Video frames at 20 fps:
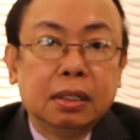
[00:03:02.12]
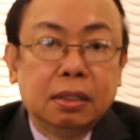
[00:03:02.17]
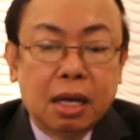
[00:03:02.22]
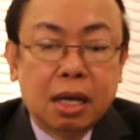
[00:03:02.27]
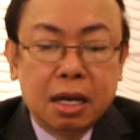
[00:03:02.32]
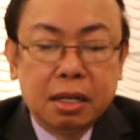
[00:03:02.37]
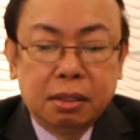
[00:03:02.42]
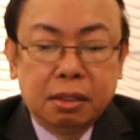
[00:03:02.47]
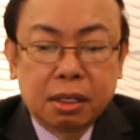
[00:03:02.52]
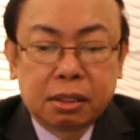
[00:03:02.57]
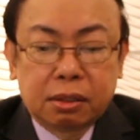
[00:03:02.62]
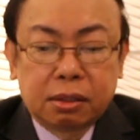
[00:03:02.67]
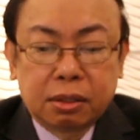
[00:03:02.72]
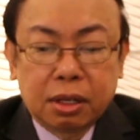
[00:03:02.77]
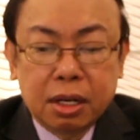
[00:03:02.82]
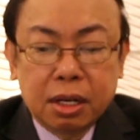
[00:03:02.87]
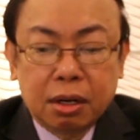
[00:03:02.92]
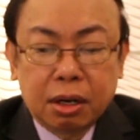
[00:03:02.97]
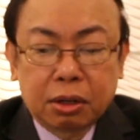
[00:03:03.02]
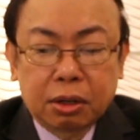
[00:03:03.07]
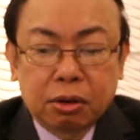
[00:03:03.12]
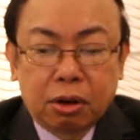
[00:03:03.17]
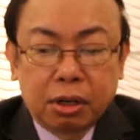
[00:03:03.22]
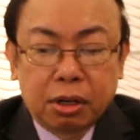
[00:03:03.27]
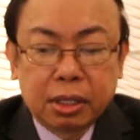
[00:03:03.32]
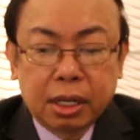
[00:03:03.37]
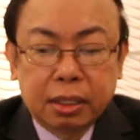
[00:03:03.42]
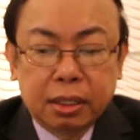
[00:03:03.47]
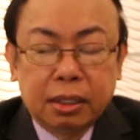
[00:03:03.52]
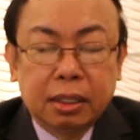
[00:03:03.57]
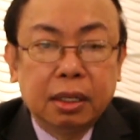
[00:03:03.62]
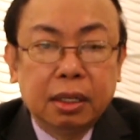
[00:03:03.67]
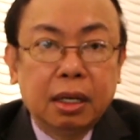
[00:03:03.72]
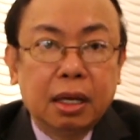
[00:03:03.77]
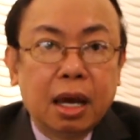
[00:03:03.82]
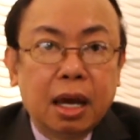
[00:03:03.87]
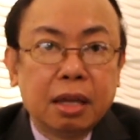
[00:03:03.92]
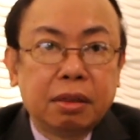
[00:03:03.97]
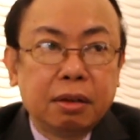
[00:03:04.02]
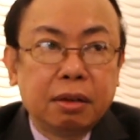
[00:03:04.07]
the industry recorded
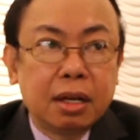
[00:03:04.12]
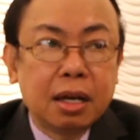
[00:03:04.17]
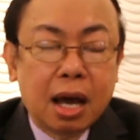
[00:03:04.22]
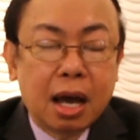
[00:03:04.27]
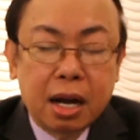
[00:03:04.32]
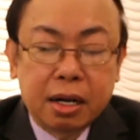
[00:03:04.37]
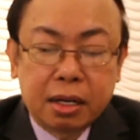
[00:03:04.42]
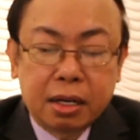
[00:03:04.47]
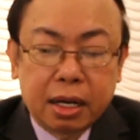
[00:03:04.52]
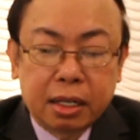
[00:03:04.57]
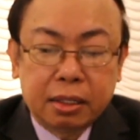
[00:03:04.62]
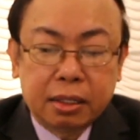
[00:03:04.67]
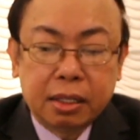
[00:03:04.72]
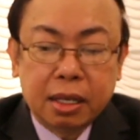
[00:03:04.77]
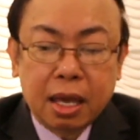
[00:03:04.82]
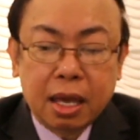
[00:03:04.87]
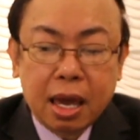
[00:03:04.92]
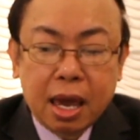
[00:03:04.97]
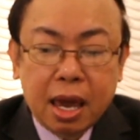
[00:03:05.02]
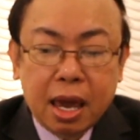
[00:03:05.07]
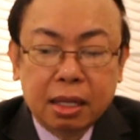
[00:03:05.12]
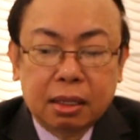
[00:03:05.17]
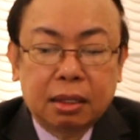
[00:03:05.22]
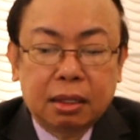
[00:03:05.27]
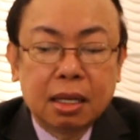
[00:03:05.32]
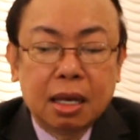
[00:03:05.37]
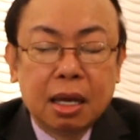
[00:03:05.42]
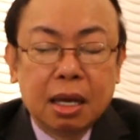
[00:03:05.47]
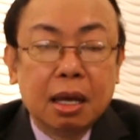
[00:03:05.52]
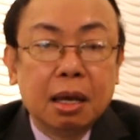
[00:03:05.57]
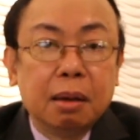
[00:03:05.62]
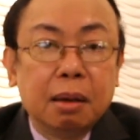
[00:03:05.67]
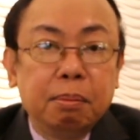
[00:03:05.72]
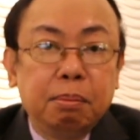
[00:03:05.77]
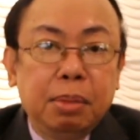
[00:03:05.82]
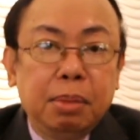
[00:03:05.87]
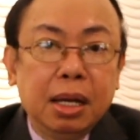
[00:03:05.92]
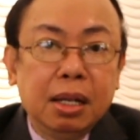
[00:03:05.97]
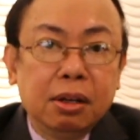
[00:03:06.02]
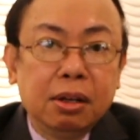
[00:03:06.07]
a 308
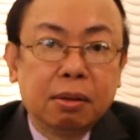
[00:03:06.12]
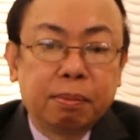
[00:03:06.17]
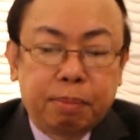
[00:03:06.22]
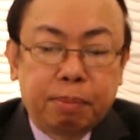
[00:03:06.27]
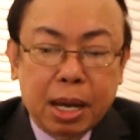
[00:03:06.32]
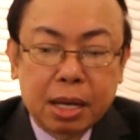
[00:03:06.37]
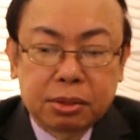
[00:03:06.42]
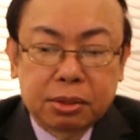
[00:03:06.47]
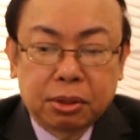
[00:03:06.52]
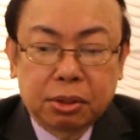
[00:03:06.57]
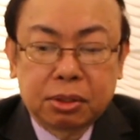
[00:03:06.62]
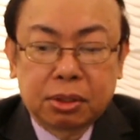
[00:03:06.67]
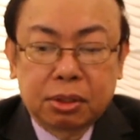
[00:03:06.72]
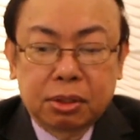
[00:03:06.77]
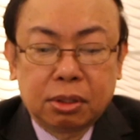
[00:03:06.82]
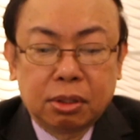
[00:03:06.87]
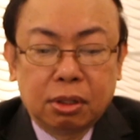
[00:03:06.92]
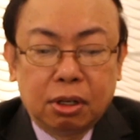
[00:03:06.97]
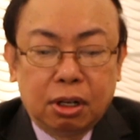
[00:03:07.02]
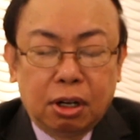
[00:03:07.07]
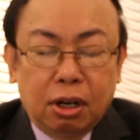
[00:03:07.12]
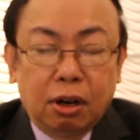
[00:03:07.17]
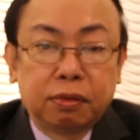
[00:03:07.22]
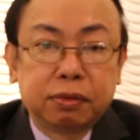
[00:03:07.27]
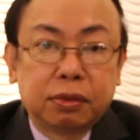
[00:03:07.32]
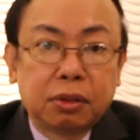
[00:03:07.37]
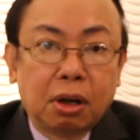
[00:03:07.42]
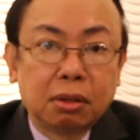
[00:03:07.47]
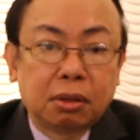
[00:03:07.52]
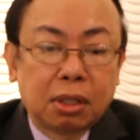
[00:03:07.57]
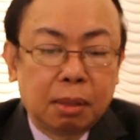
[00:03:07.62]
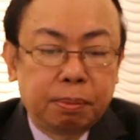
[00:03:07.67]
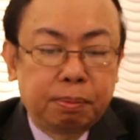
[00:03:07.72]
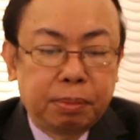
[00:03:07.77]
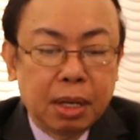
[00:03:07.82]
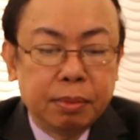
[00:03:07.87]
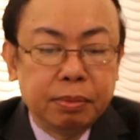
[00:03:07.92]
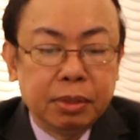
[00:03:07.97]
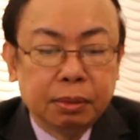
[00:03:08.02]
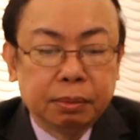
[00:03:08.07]
billion pesos of total
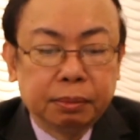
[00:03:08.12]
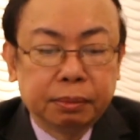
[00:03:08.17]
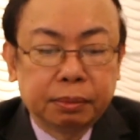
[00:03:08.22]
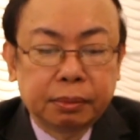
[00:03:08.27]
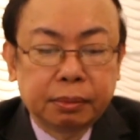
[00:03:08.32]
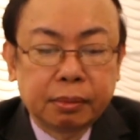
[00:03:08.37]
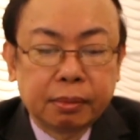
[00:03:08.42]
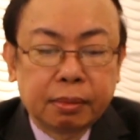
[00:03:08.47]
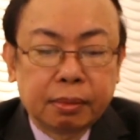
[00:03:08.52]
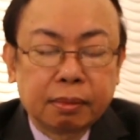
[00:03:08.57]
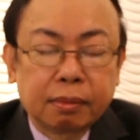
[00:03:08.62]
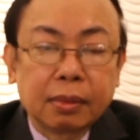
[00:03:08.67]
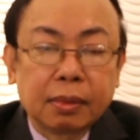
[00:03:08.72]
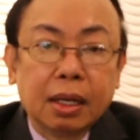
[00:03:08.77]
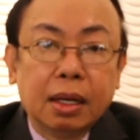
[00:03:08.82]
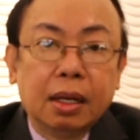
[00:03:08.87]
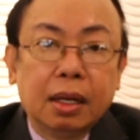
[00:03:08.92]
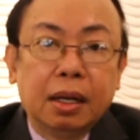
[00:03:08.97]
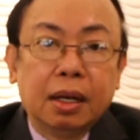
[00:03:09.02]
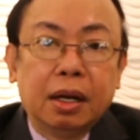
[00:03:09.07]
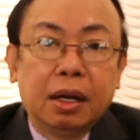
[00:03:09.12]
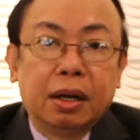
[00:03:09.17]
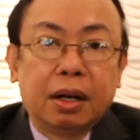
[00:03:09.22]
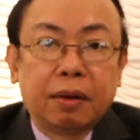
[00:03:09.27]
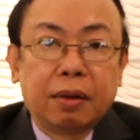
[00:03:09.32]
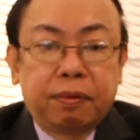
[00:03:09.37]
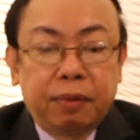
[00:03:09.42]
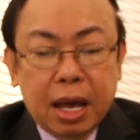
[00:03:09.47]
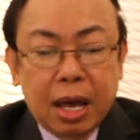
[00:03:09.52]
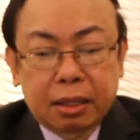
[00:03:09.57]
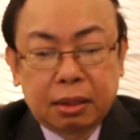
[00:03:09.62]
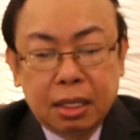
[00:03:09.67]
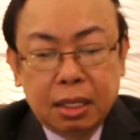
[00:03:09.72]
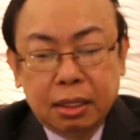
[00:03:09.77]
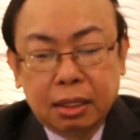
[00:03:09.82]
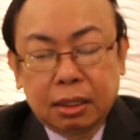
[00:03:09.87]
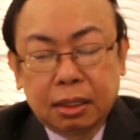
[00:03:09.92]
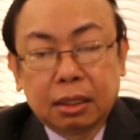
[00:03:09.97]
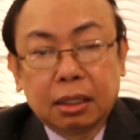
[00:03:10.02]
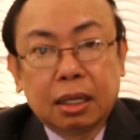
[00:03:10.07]
premium,
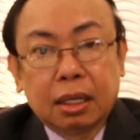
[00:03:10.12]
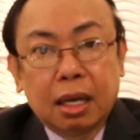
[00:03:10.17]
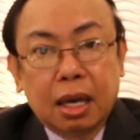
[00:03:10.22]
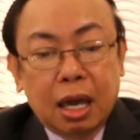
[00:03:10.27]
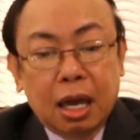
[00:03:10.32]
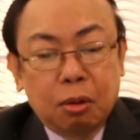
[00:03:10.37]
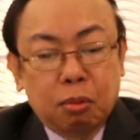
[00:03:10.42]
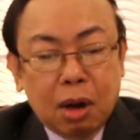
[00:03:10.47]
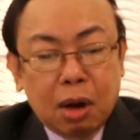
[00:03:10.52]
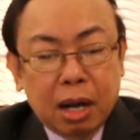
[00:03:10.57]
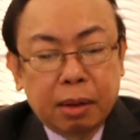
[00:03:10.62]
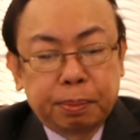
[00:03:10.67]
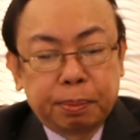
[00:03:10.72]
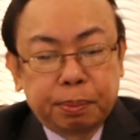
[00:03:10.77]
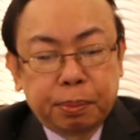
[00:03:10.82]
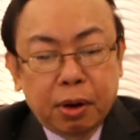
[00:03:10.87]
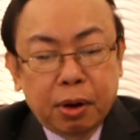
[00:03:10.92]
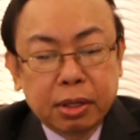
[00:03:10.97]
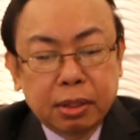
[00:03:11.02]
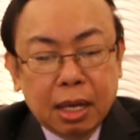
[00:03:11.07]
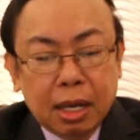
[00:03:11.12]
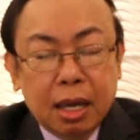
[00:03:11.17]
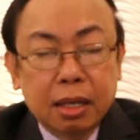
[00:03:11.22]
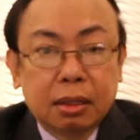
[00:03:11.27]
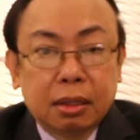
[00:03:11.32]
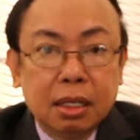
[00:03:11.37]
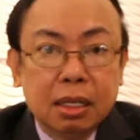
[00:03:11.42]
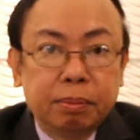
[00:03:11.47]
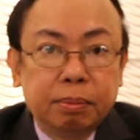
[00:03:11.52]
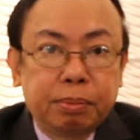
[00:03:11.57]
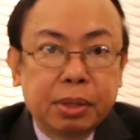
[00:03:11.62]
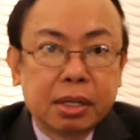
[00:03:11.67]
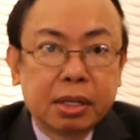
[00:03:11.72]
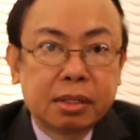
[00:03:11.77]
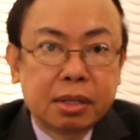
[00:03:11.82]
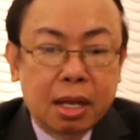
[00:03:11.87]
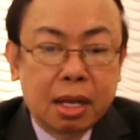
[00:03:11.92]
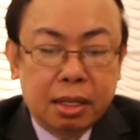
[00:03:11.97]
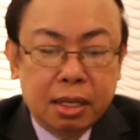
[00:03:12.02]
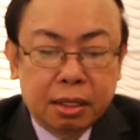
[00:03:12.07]
reflecting a
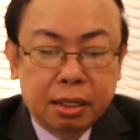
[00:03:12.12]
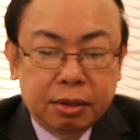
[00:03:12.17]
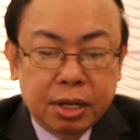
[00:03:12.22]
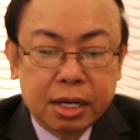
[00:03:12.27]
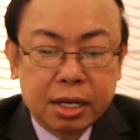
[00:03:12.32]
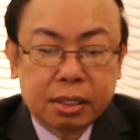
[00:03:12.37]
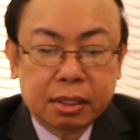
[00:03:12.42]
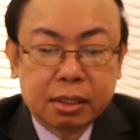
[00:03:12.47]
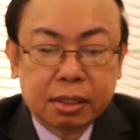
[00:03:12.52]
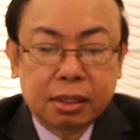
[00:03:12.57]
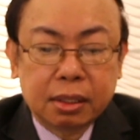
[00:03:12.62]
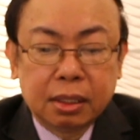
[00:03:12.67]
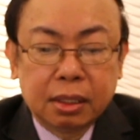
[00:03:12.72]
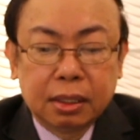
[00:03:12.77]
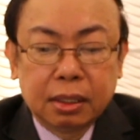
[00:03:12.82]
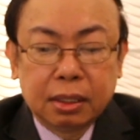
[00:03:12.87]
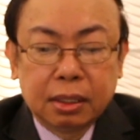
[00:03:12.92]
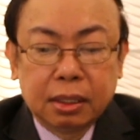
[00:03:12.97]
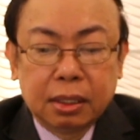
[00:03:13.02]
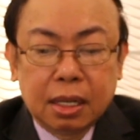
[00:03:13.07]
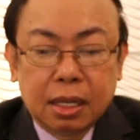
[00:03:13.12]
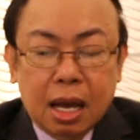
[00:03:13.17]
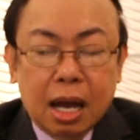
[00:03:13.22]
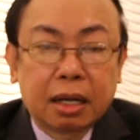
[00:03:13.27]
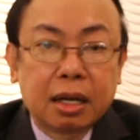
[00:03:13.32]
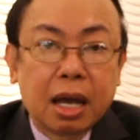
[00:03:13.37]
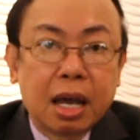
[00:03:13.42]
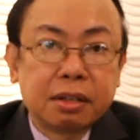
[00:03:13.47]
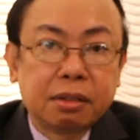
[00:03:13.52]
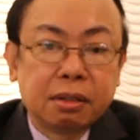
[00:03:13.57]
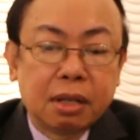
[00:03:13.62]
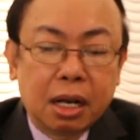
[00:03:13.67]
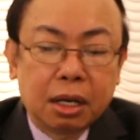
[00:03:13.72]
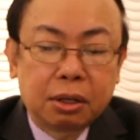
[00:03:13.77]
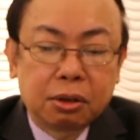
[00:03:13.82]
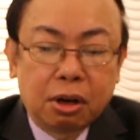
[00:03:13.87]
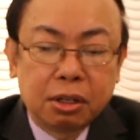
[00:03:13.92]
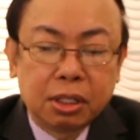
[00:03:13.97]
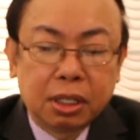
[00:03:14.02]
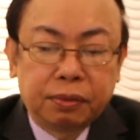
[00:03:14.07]
1.18% increase against the
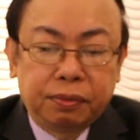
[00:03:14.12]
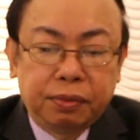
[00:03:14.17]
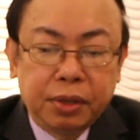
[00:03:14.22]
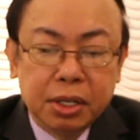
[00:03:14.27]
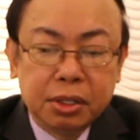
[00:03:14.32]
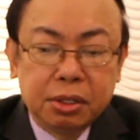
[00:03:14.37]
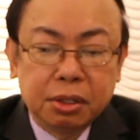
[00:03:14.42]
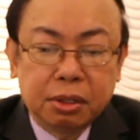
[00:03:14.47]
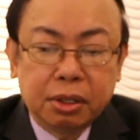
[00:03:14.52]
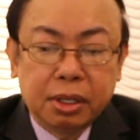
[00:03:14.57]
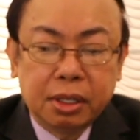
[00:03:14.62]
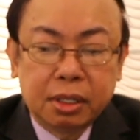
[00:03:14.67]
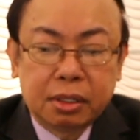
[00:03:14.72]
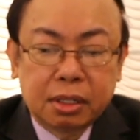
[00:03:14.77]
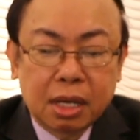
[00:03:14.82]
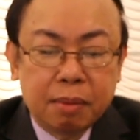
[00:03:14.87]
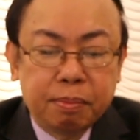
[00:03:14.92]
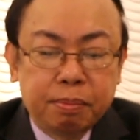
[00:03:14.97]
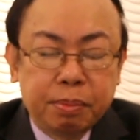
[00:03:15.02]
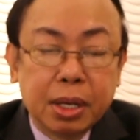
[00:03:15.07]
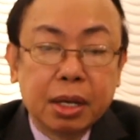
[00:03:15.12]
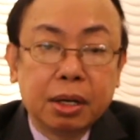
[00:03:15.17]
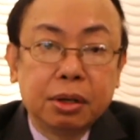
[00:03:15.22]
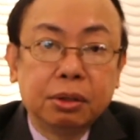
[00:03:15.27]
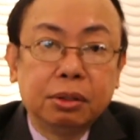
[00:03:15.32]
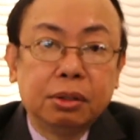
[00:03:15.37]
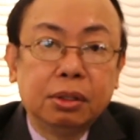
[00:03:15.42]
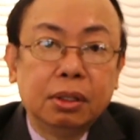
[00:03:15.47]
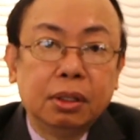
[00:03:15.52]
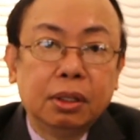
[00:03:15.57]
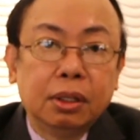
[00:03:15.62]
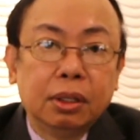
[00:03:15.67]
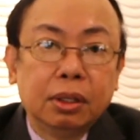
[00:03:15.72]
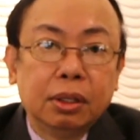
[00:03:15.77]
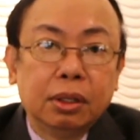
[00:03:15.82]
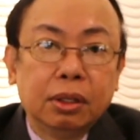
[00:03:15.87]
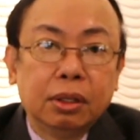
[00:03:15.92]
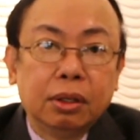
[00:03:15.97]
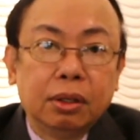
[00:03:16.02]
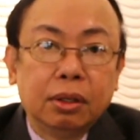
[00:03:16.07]
recorded figure in the same period
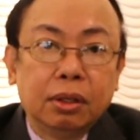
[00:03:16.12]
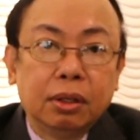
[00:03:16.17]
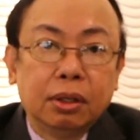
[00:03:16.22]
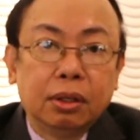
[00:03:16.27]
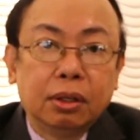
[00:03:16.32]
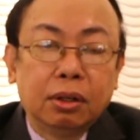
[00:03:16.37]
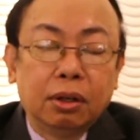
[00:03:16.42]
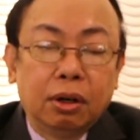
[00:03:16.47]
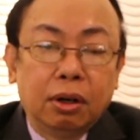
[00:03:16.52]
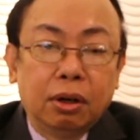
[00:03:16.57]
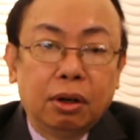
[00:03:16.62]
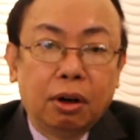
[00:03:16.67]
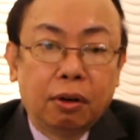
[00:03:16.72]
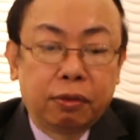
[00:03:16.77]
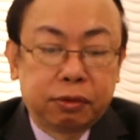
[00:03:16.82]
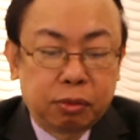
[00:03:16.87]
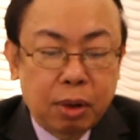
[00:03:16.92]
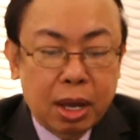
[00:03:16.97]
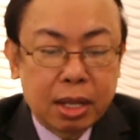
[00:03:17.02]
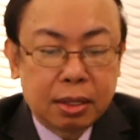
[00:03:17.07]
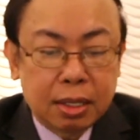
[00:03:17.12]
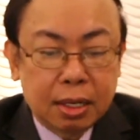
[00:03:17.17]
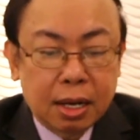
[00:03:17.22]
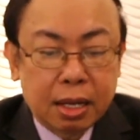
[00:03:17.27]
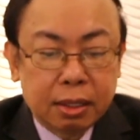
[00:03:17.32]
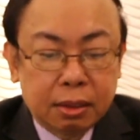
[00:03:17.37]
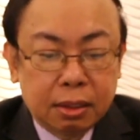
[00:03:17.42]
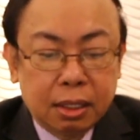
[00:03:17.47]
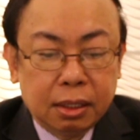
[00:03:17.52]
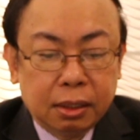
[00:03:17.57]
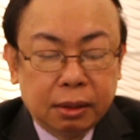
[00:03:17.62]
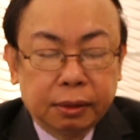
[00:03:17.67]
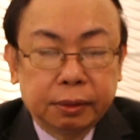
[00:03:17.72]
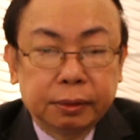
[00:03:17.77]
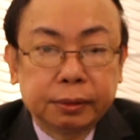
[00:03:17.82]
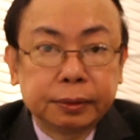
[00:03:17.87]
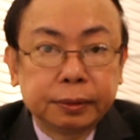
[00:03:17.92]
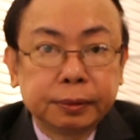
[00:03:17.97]
of 2019.